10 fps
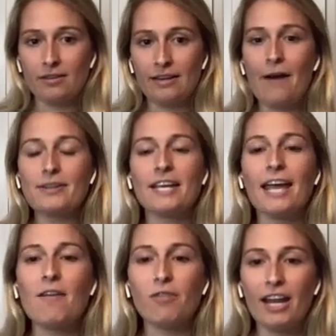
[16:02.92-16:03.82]
Now it's
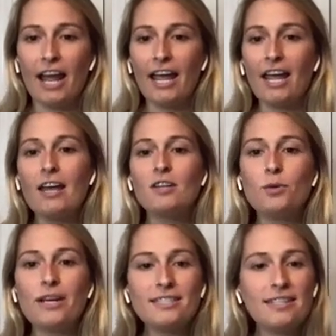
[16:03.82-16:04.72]
like every day,
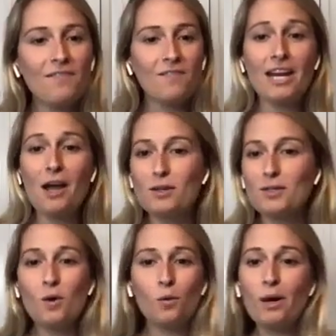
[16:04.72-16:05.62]
tweets, videos,
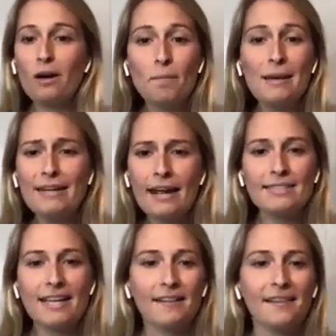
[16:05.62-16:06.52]
weird, me
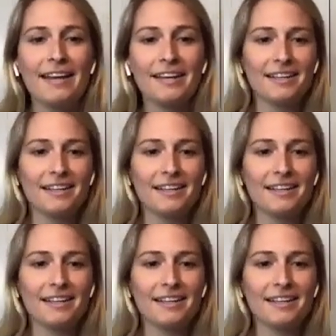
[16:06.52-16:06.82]
dancing, like,